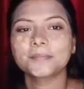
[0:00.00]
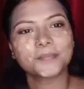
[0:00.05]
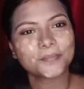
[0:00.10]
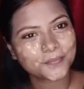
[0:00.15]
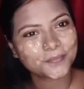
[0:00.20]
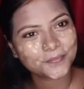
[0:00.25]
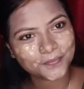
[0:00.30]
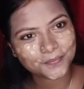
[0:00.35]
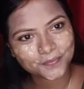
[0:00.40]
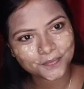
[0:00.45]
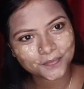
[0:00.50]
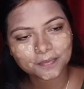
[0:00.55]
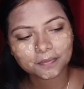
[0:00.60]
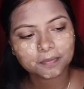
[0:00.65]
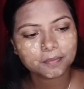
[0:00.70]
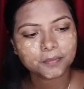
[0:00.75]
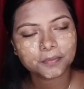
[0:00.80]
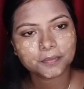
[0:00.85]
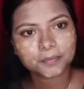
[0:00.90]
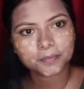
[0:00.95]
now. I'm
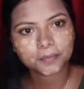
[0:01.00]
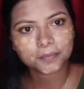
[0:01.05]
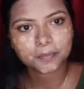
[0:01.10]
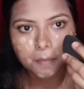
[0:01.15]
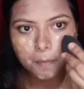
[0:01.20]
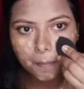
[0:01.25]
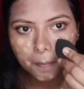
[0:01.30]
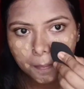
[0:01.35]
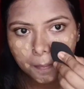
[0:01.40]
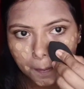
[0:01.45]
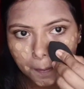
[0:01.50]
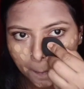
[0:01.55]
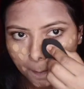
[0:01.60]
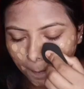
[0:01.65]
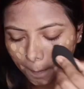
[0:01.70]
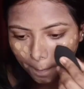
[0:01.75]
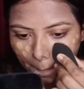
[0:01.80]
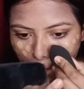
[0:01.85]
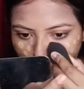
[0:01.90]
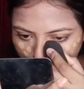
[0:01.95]
taking this pack
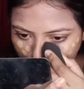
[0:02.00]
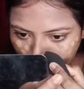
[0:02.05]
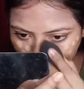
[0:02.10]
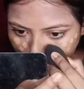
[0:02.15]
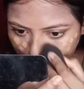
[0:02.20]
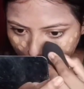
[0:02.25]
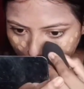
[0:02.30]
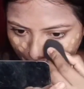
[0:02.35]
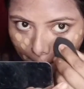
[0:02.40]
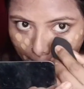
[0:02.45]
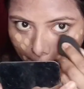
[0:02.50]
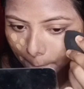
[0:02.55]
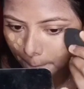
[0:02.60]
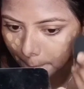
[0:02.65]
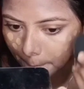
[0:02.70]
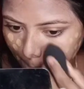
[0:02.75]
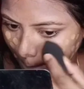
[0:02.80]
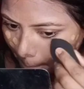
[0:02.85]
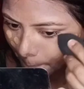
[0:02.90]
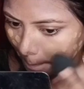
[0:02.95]
blender, I'm gonna
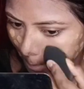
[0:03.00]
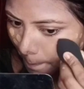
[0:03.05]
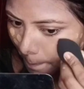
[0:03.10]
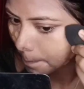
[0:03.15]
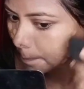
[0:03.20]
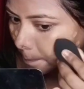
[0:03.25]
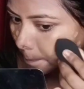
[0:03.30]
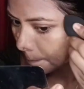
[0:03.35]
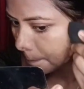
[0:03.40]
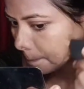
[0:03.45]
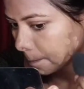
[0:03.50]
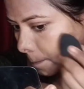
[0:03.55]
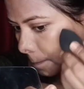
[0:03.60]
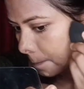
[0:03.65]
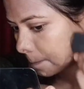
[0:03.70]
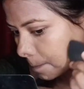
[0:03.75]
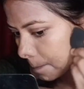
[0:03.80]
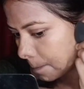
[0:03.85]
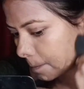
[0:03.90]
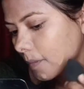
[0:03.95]
blend it very well.
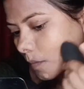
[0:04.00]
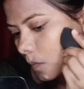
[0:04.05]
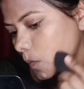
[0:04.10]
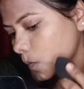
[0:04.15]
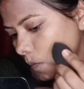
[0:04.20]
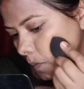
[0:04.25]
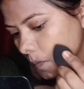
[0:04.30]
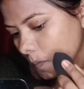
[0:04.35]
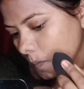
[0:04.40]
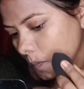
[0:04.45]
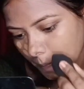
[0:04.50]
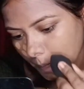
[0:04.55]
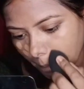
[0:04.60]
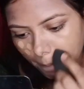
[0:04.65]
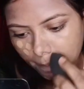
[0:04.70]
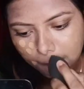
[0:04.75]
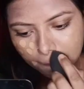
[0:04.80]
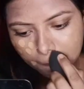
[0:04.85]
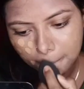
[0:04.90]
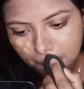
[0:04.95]
So
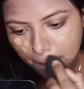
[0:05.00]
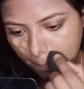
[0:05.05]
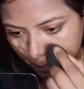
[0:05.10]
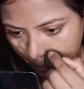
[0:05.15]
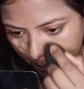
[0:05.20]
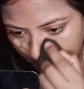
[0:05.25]
I'm again